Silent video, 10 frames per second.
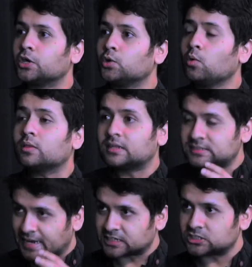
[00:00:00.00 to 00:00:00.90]
You know, the
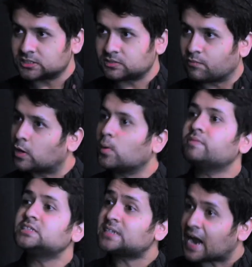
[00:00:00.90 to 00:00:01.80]
sections, we could
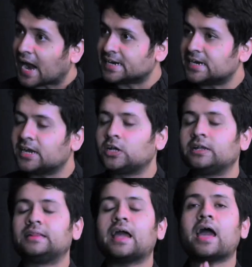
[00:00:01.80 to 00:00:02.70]
have just added it.
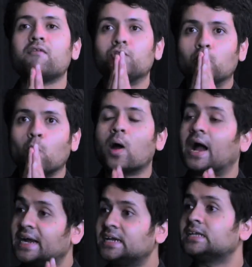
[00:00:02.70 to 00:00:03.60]
They have no
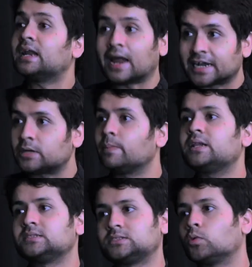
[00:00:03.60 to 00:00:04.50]
idea the
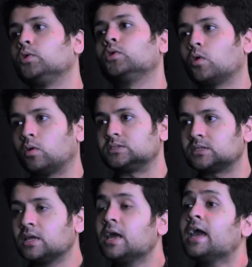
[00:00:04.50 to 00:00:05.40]
nightmare this is going to cause.